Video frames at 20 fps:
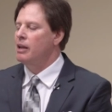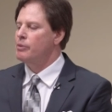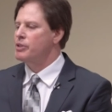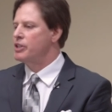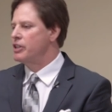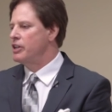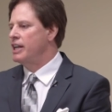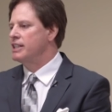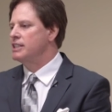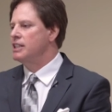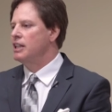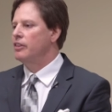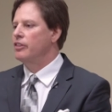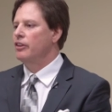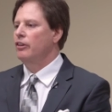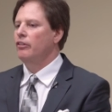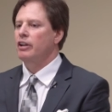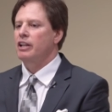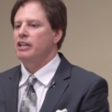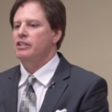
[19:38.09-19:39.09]
That was the
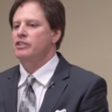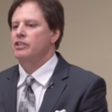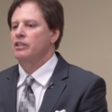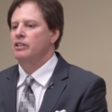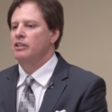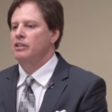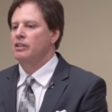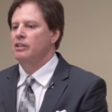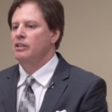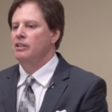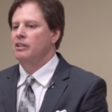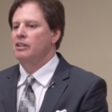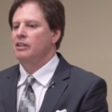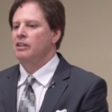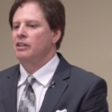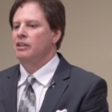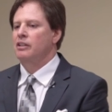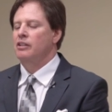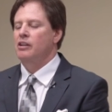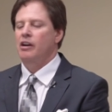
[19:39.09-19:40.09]
1930s.
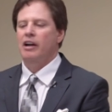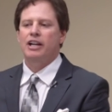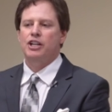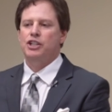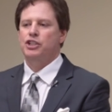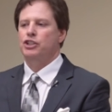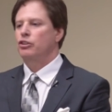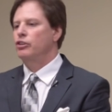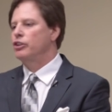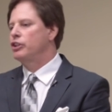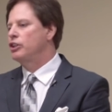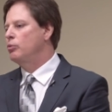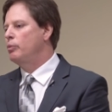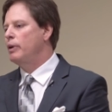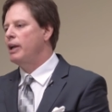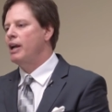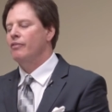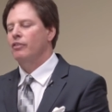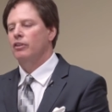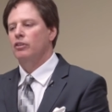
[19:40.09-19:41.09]
Now, I assure you,
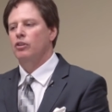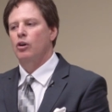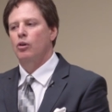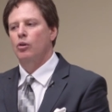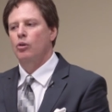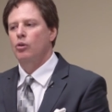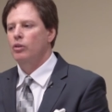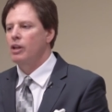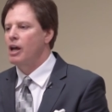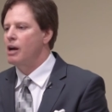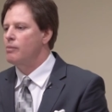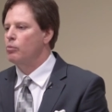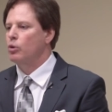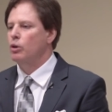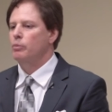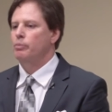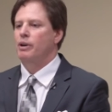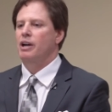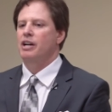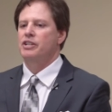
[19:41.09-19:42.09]
we have a whole lot
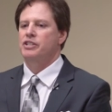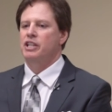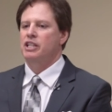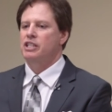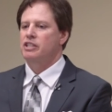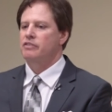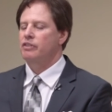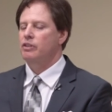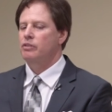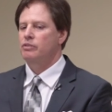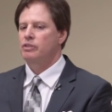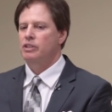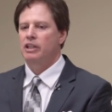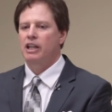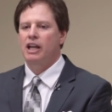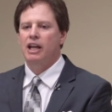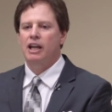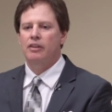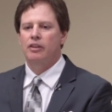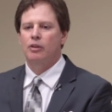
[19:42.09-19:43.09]
more processed food
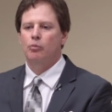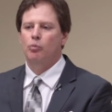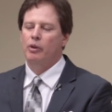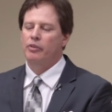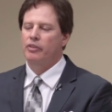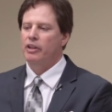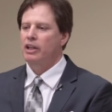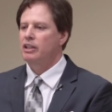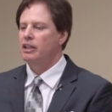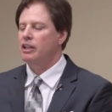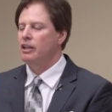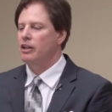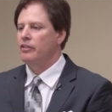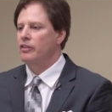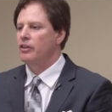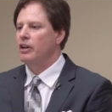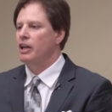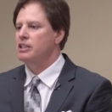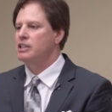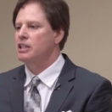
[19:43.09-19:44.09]
today than what they did
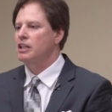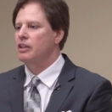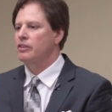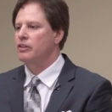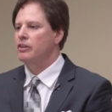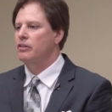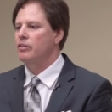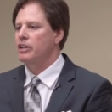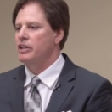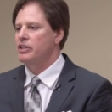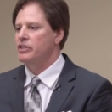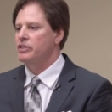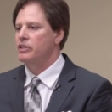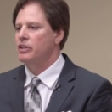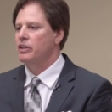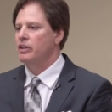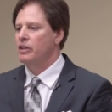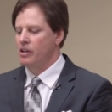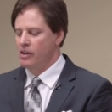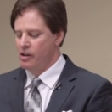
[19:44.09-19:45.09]
in the
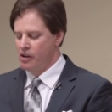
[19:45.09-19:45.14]
1930s.